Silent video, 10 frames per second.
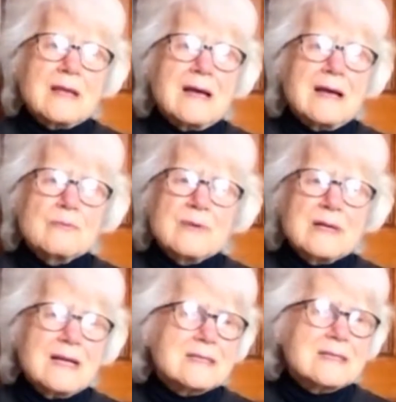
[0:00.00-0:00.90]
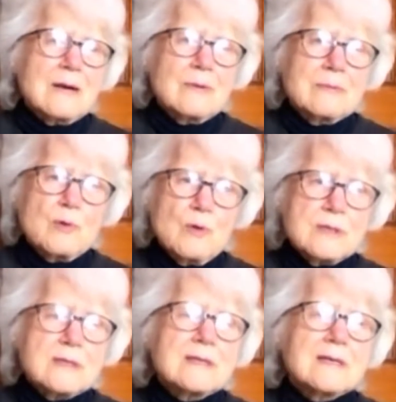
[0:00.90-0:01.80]
I realized how
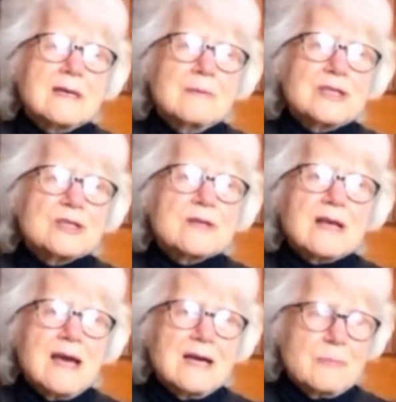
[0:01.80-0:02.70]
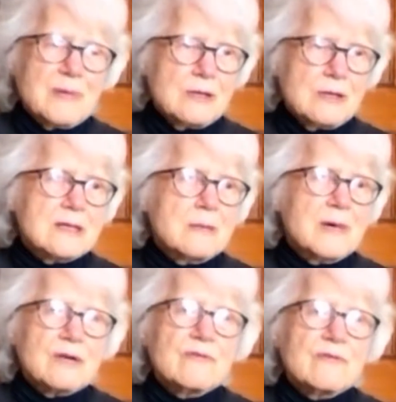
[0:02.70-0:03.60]
important the image of the caterpillar and the
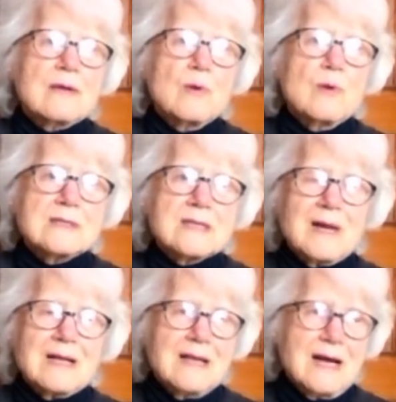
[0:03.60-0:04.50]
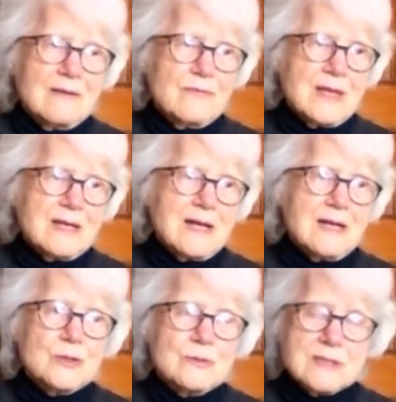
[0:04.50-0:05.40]
butterfly was in my life, that I'd
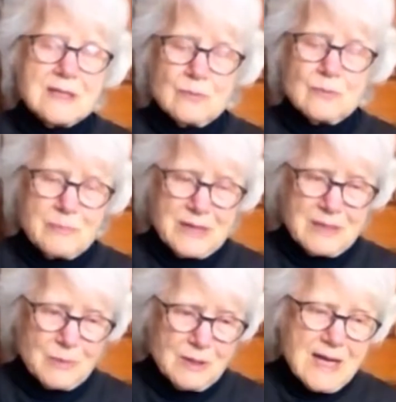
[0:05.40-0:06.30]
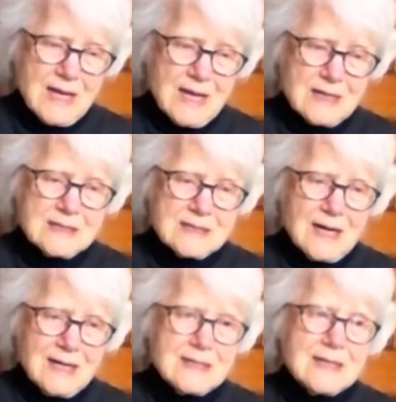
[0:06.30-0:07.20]
used it when people had
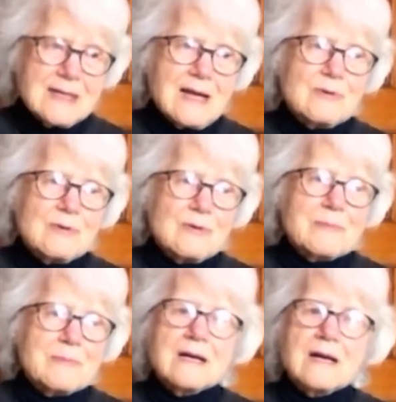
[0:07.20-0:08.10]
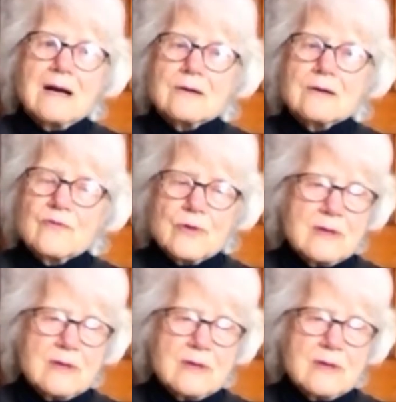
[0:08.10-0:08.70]
died, and I would make a card for the